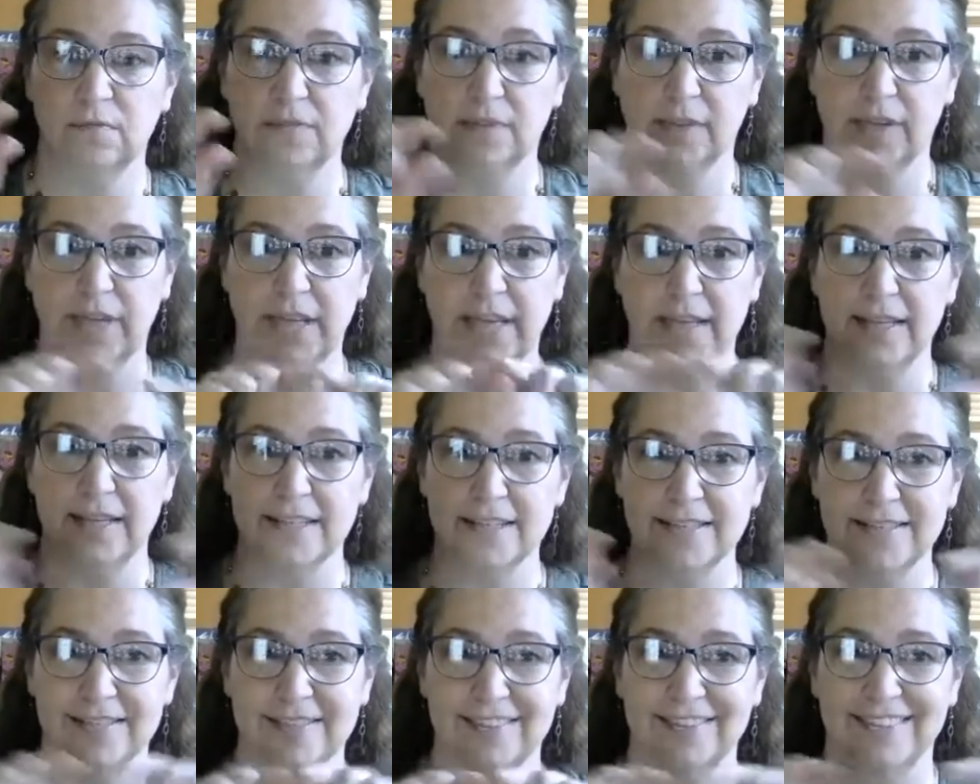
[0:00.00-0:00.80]

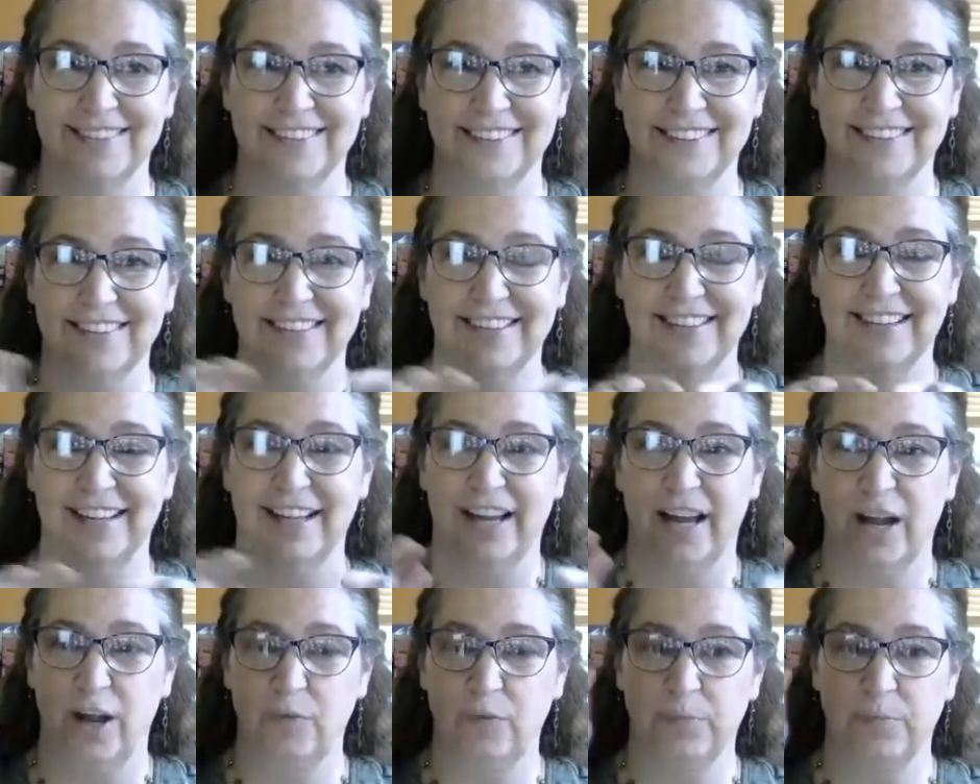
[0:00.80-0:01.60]
kits
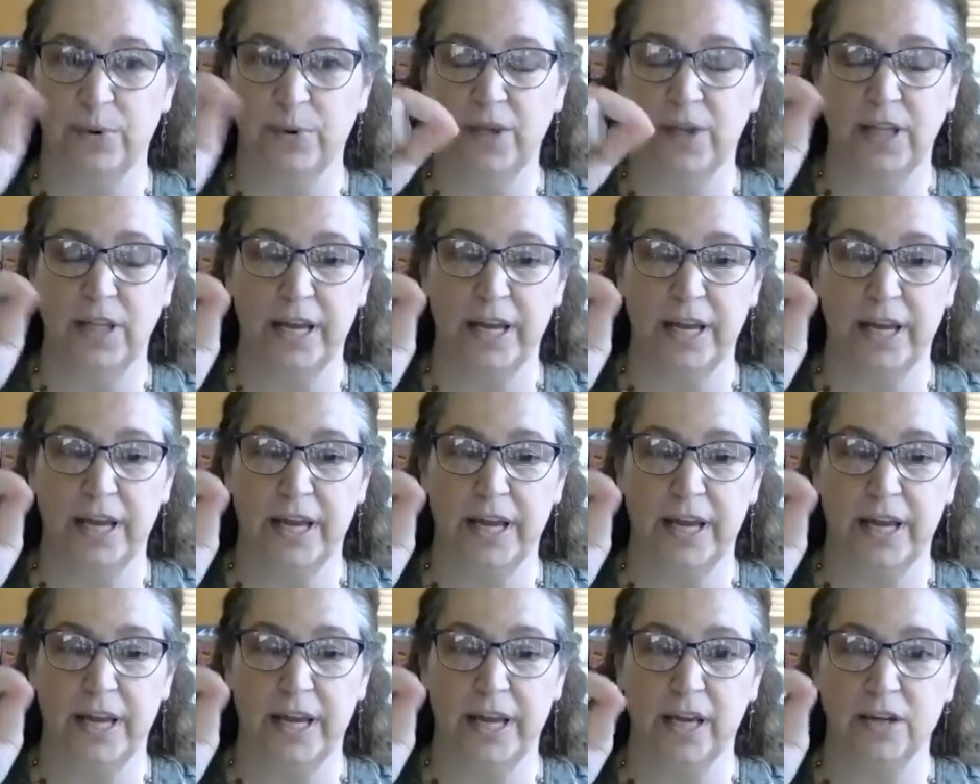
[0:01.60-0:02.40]
and put like
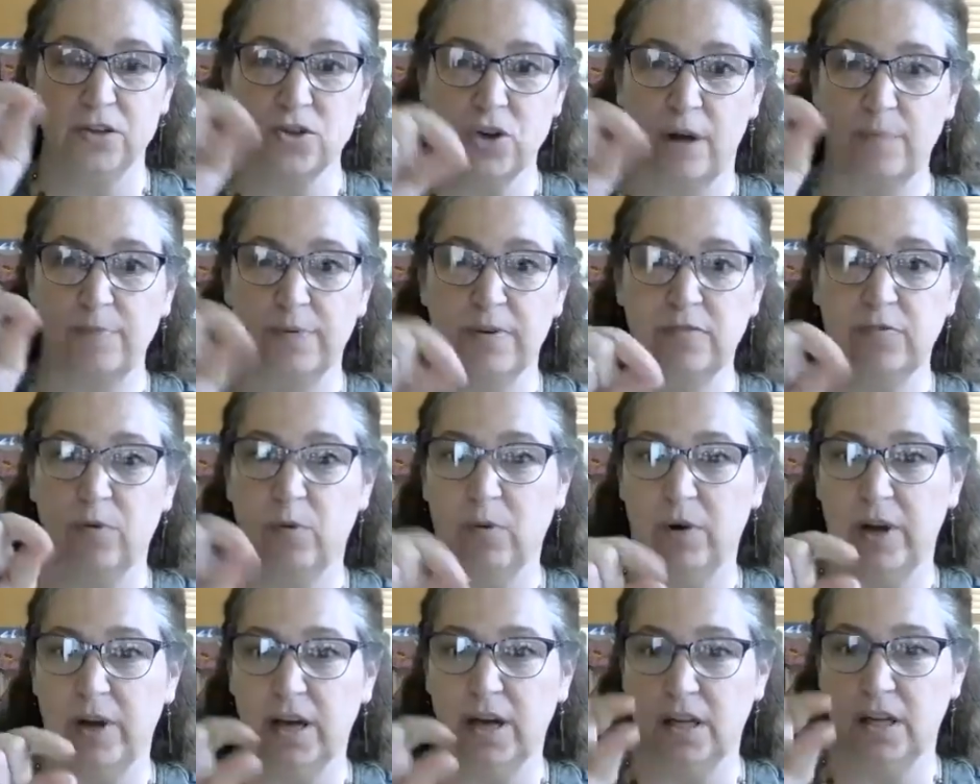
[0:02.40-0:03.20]
a drop of
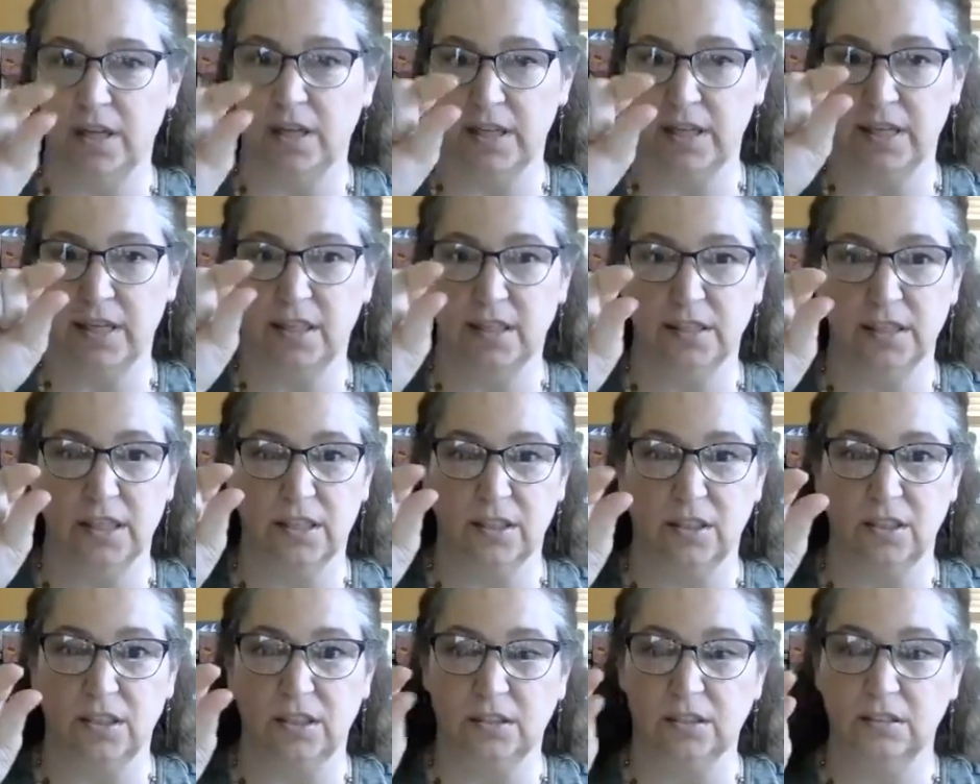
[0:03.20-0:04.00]
oil in a
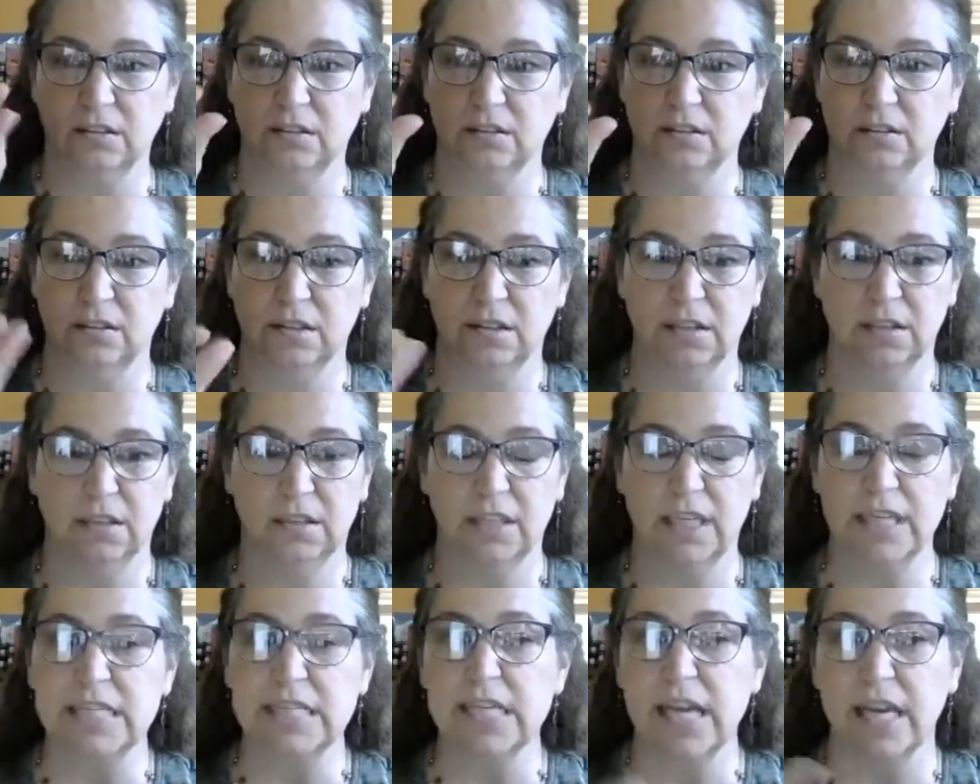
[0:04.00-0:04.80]
little
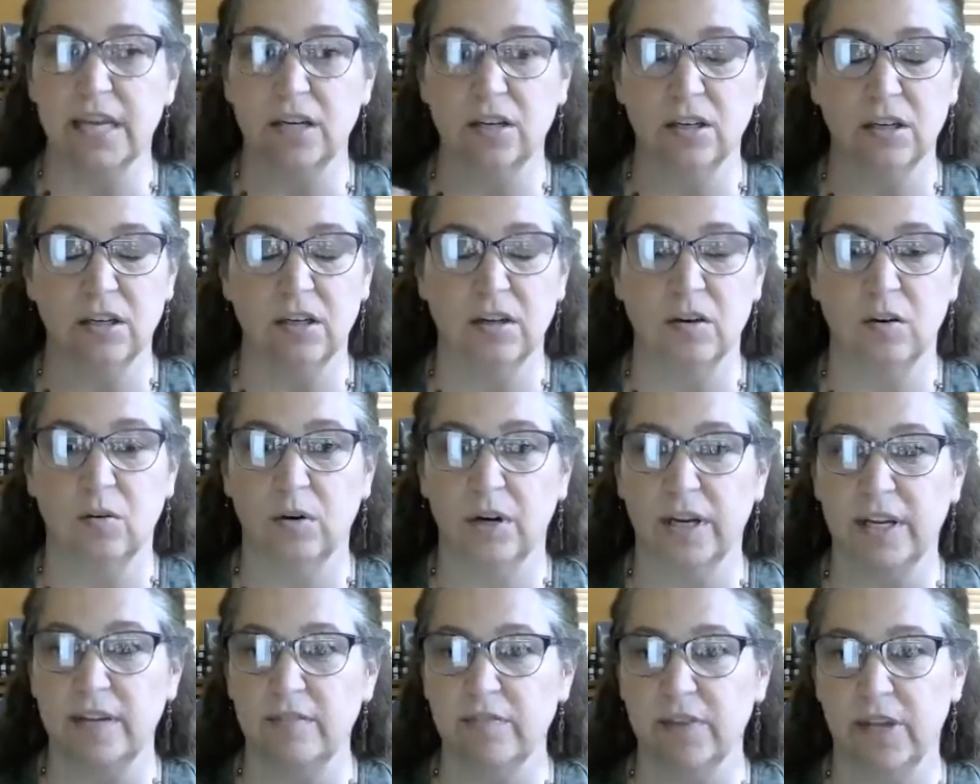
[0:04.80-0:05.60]
container or
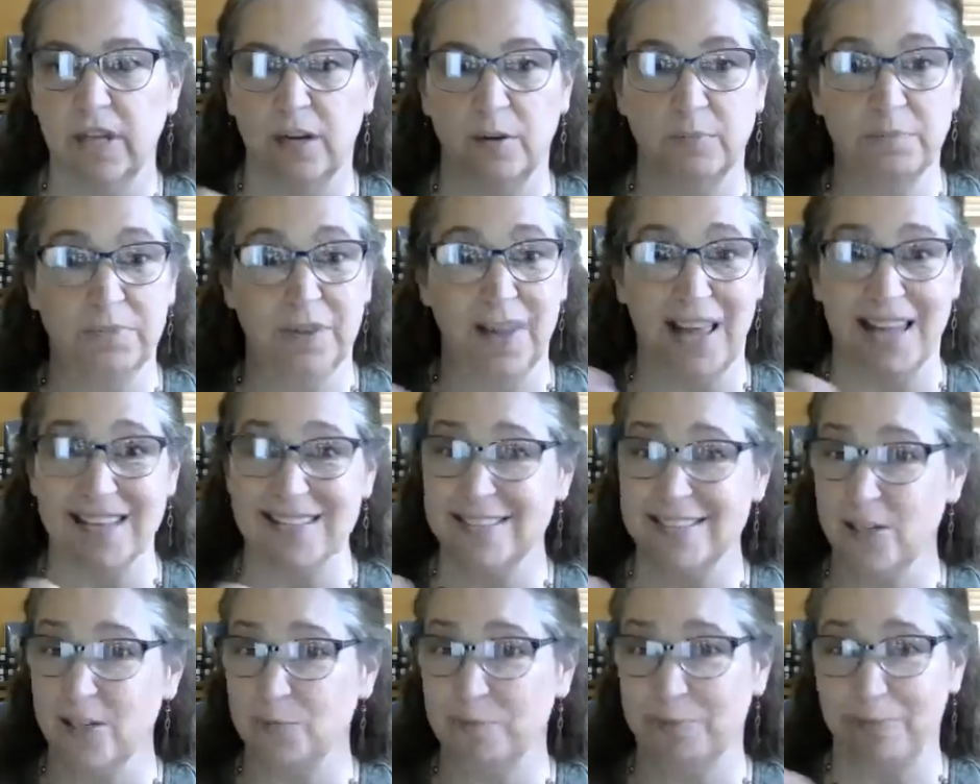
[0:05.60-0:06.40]
even a plastic
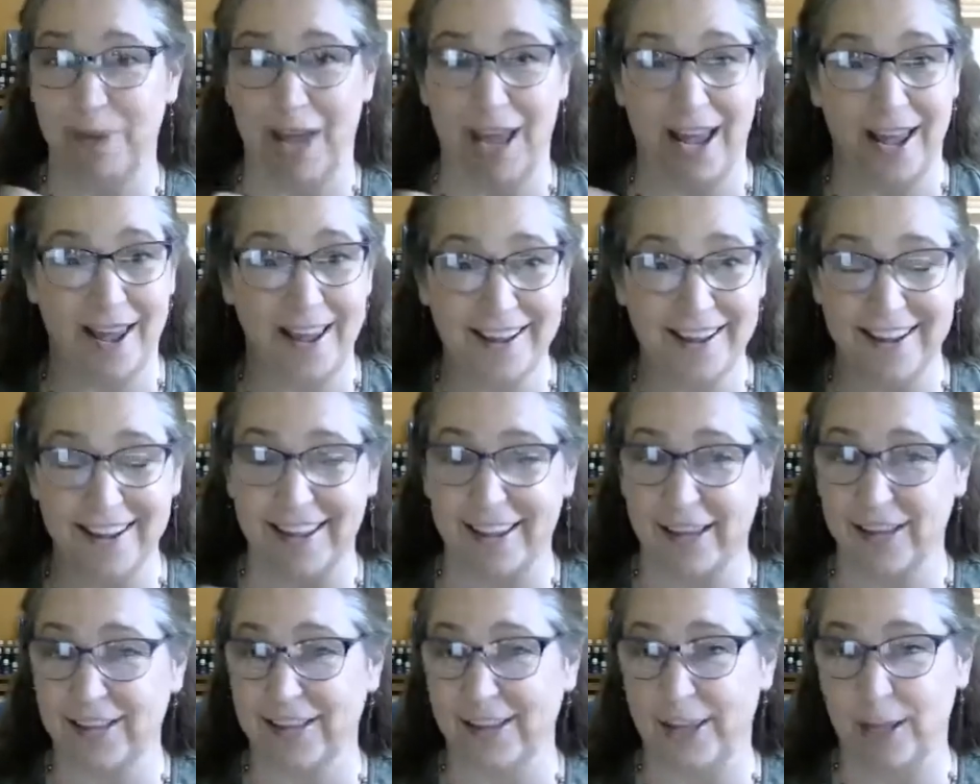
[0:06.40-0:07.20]
bag
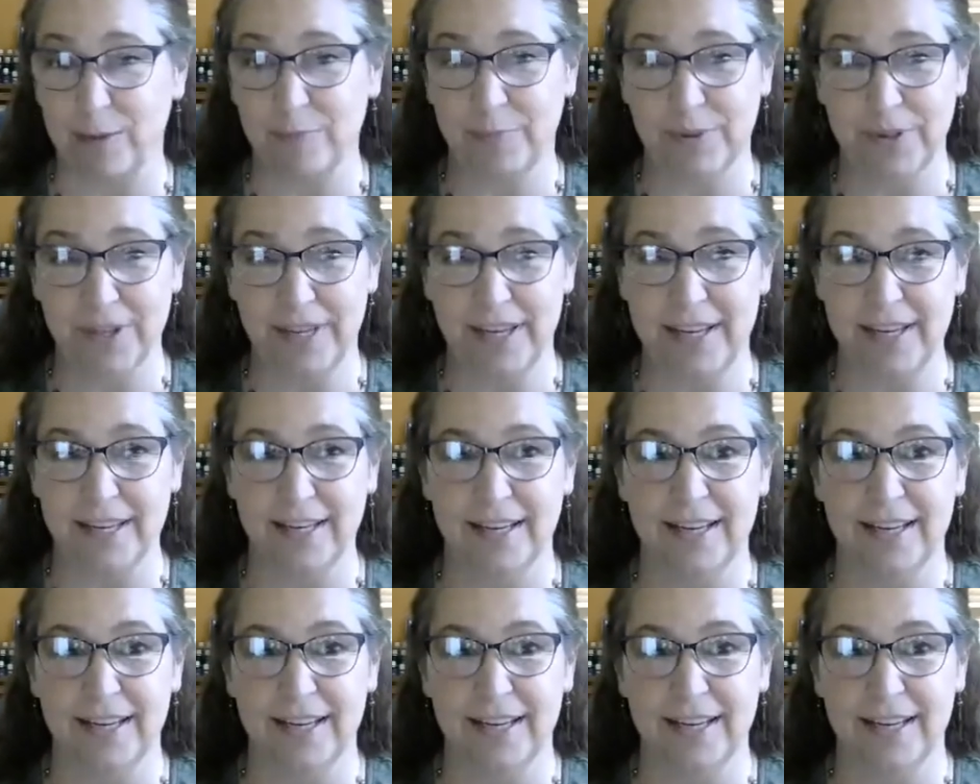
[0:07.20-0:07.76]
and label it,